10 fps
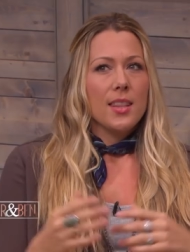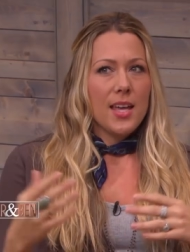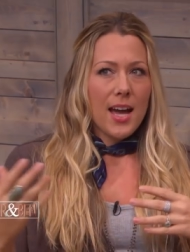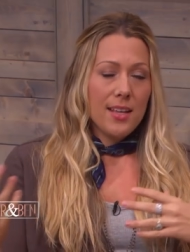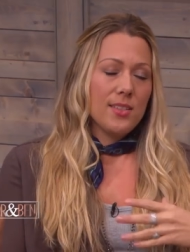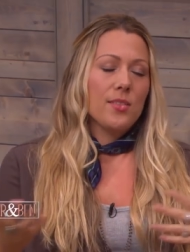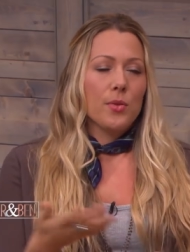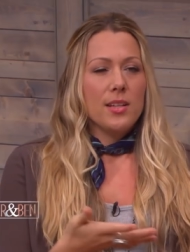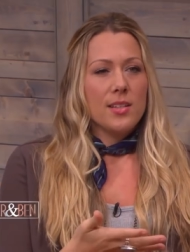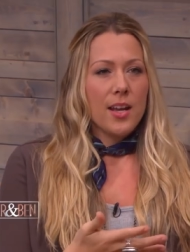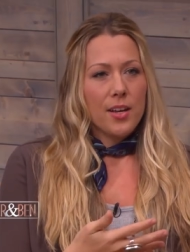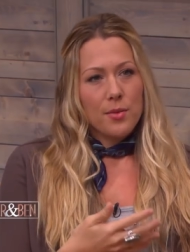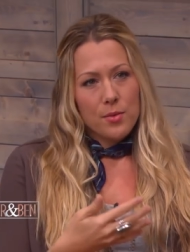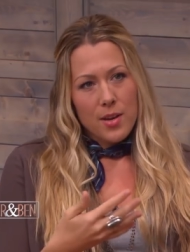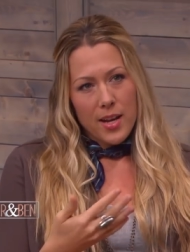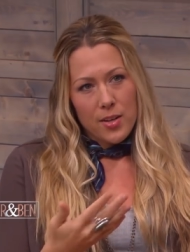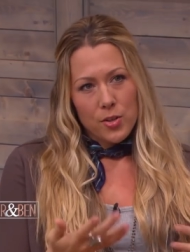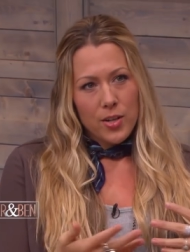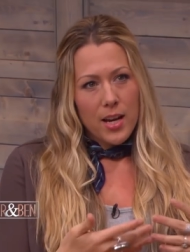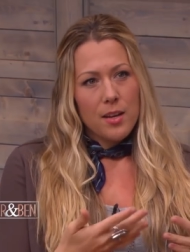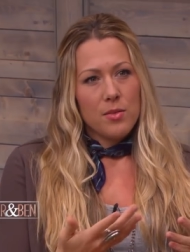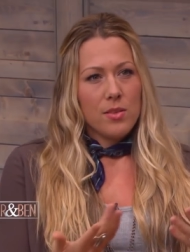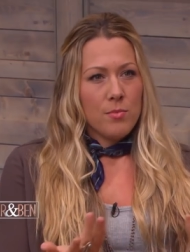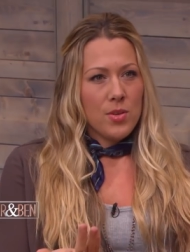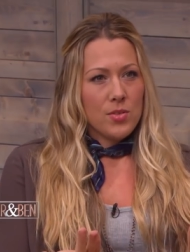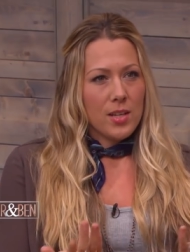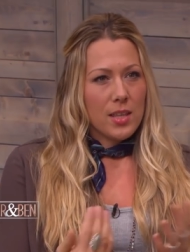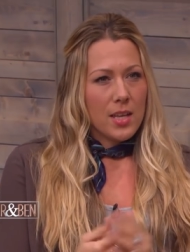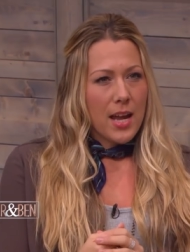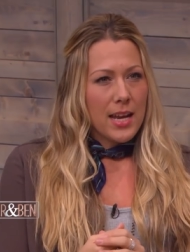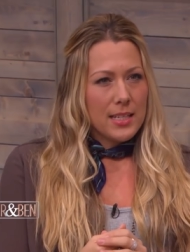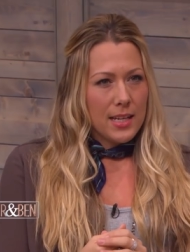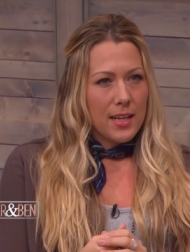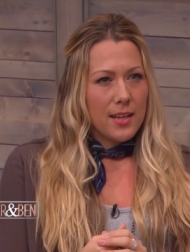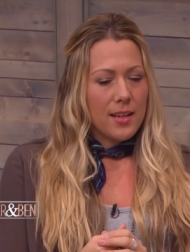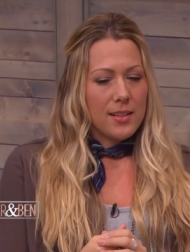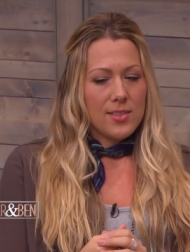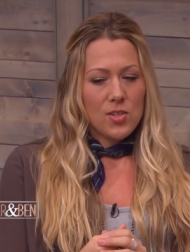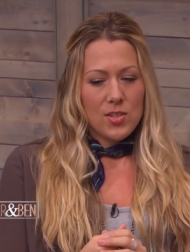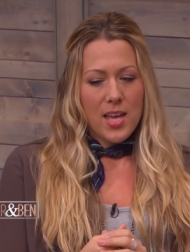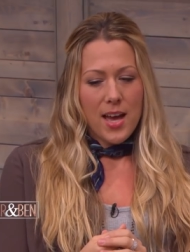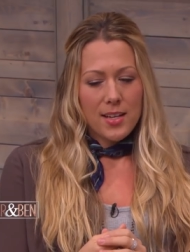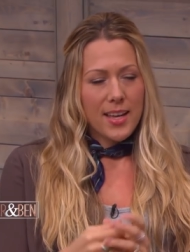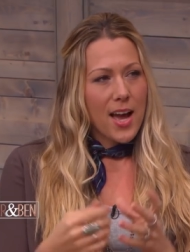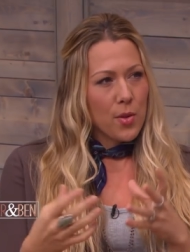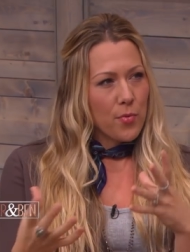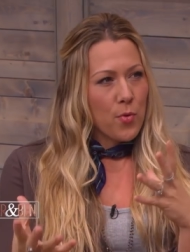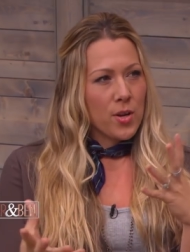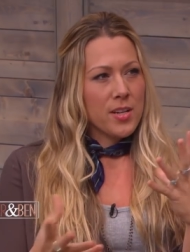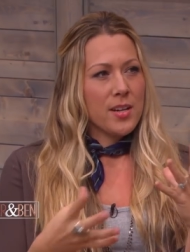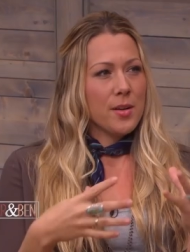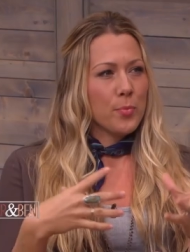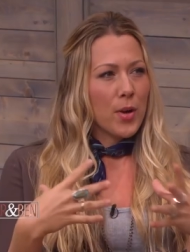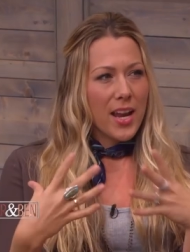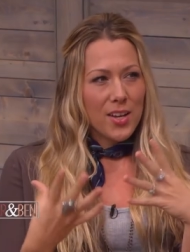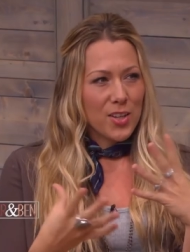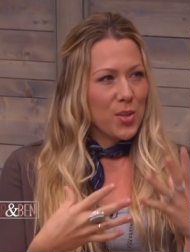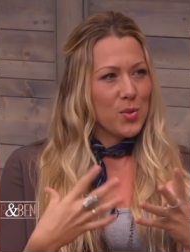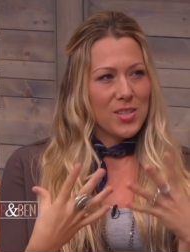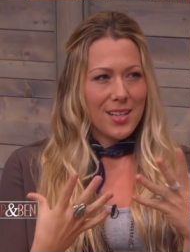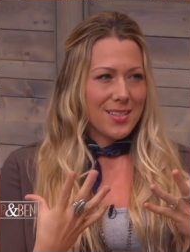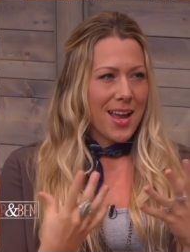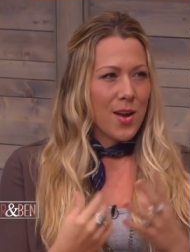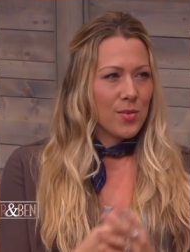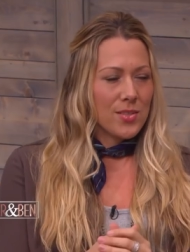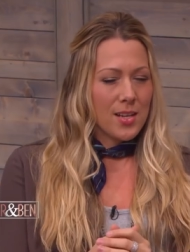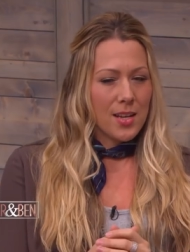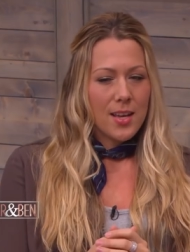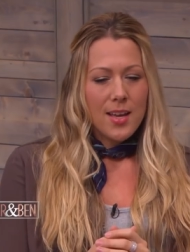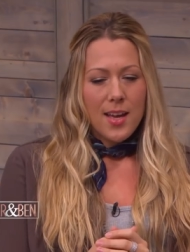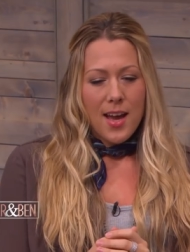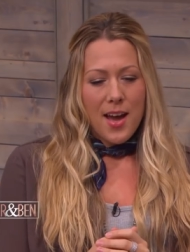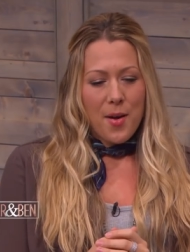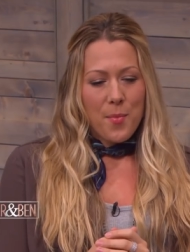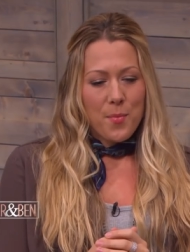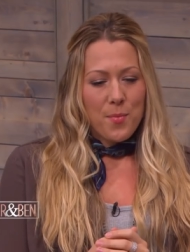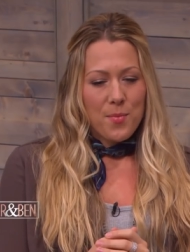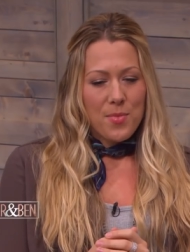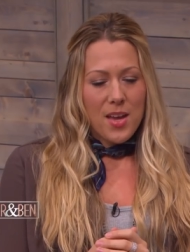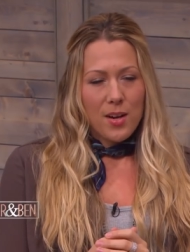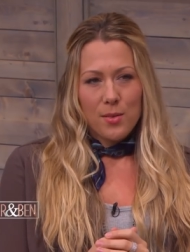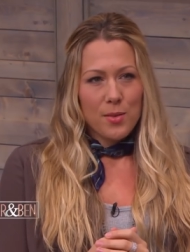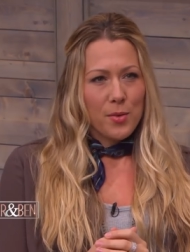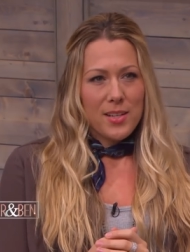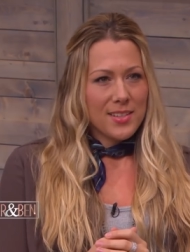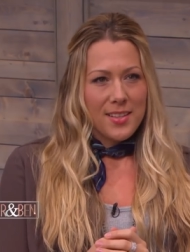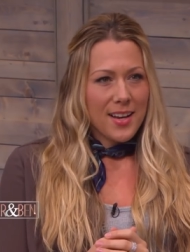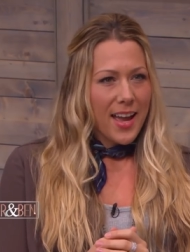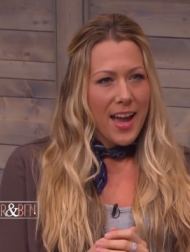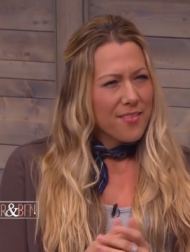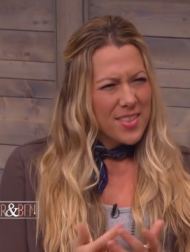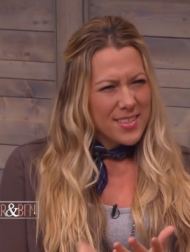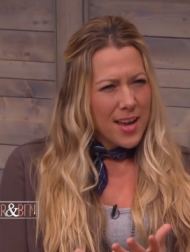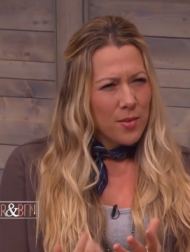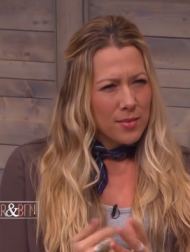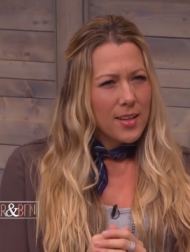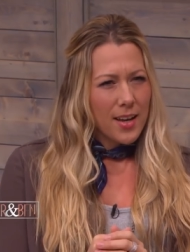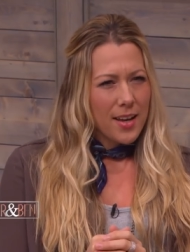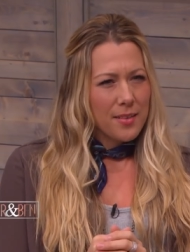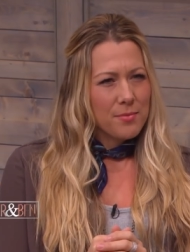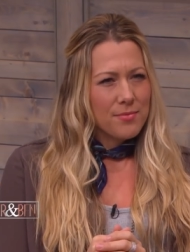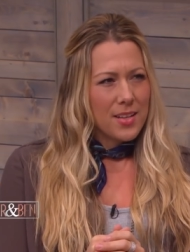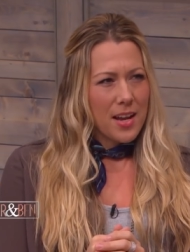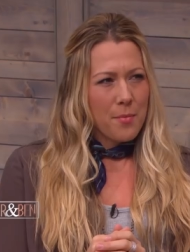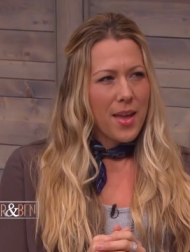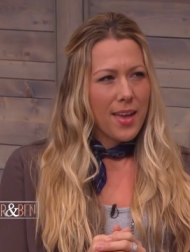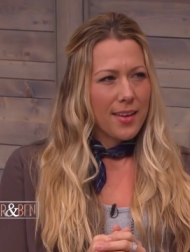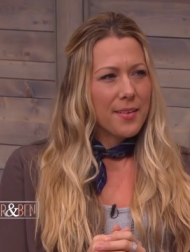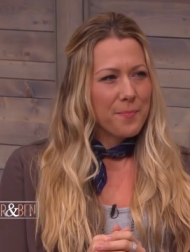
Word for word: that is the reason I, I created the music that I did. It's just that California bright acoustic sounds, and um, they're the reason that I have the sound that I that I make.